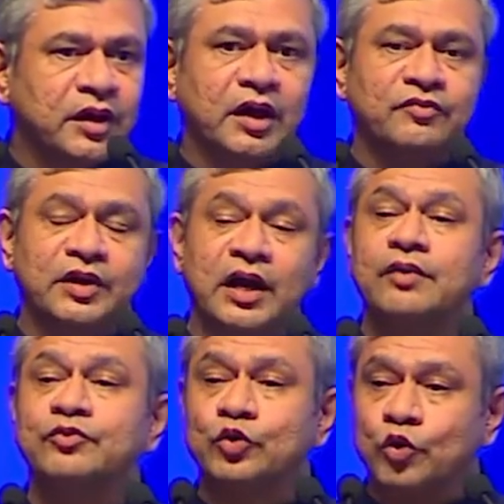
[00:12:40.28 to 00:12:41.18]
and we'll
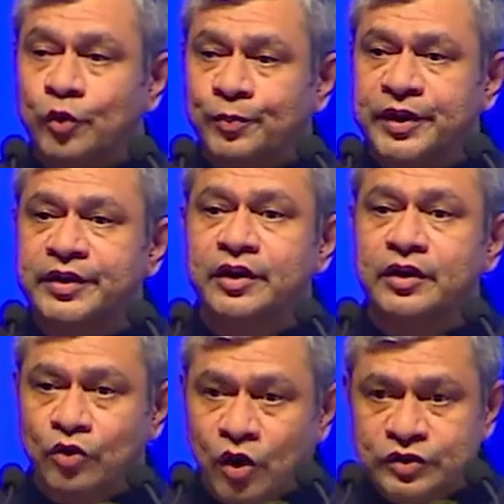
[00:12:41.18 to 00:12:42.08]
have to cooperate
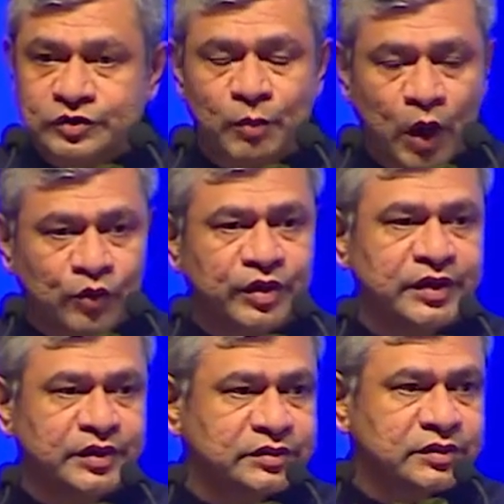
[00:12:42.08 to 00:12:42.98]
across
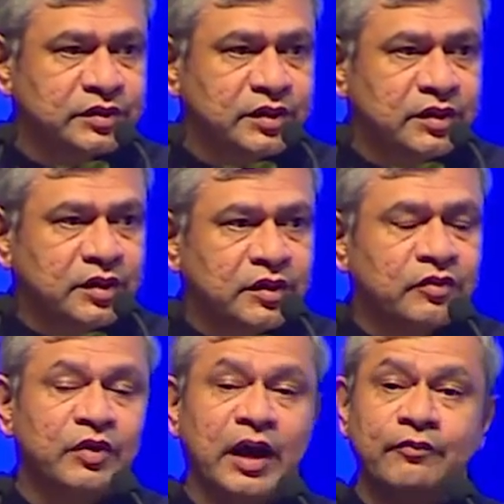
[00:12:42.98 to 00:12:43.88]
boundaries.
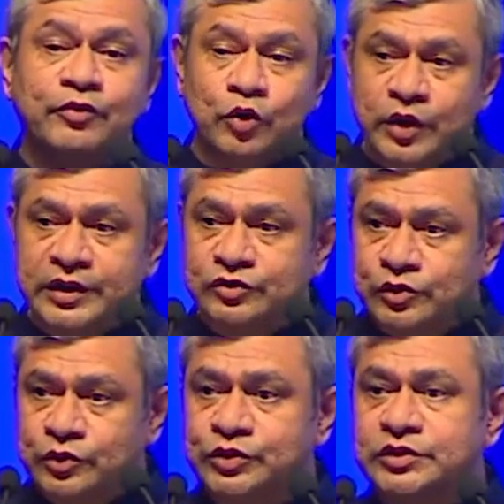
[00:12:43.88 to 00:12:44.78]
We'll have to look at
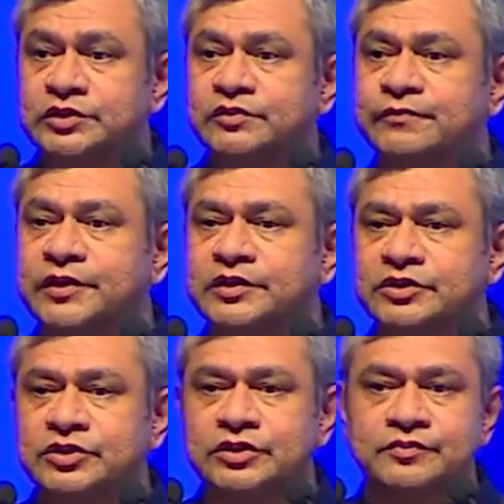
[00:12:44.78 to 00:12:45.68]
solutions
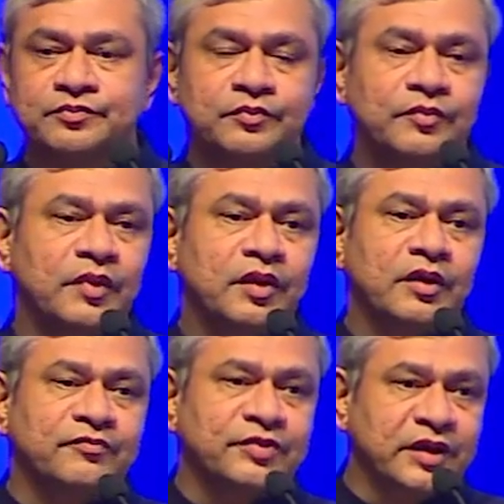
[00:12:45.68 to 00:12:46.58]
which,
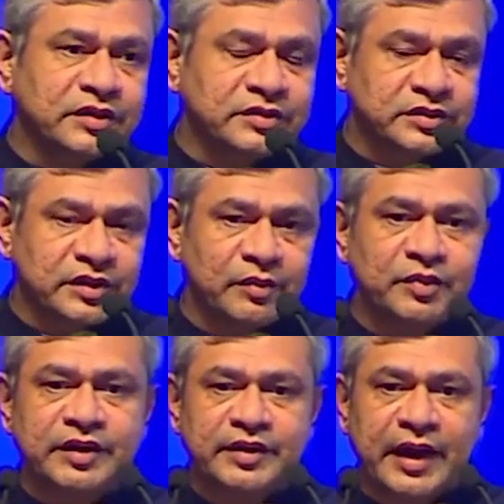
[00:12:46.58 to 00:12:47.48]
if there is a
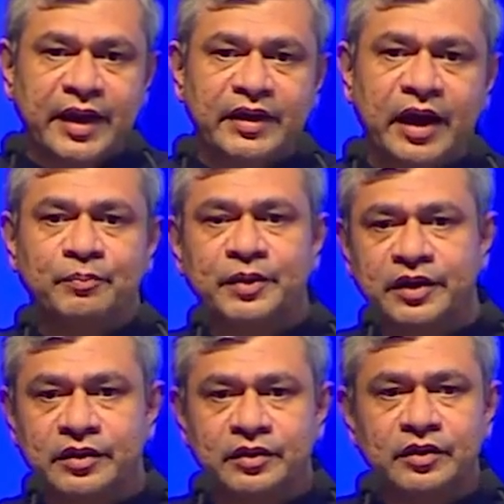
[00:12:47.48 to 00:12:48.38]
cyber attack
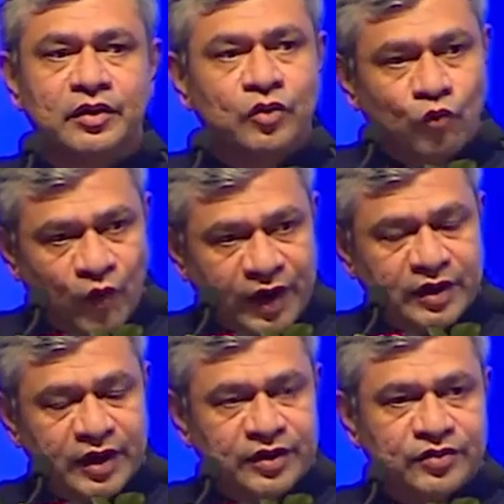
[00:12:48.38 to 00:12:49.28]
happening in one
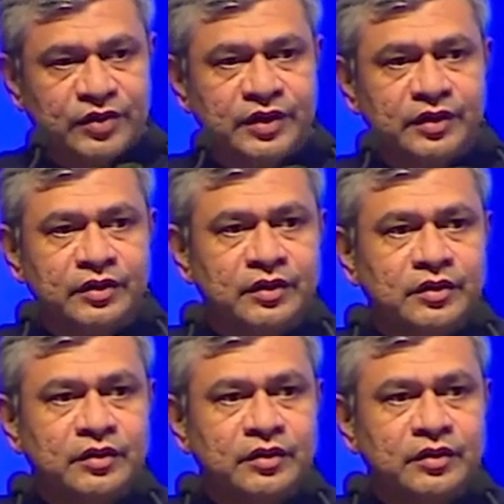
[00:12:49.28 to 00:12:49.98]
country,